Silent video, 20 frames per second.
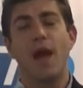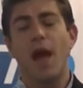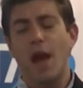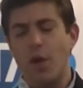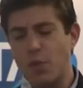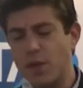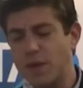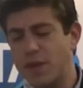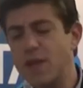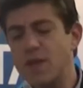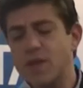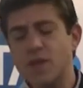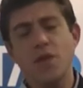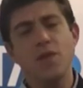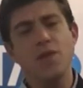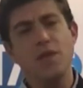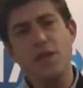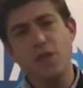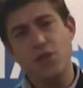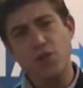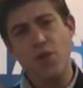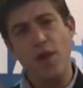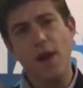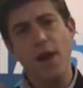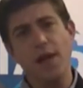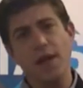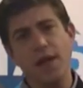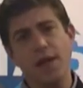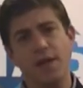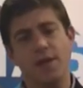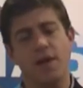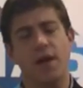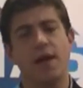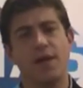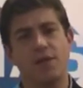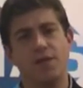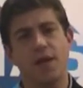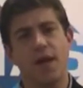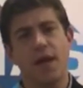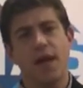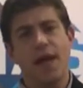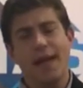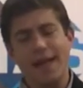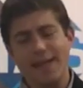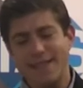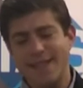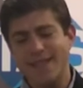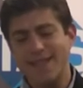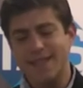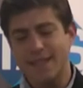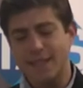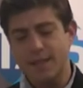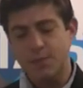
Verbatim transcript: And what the associate training does is it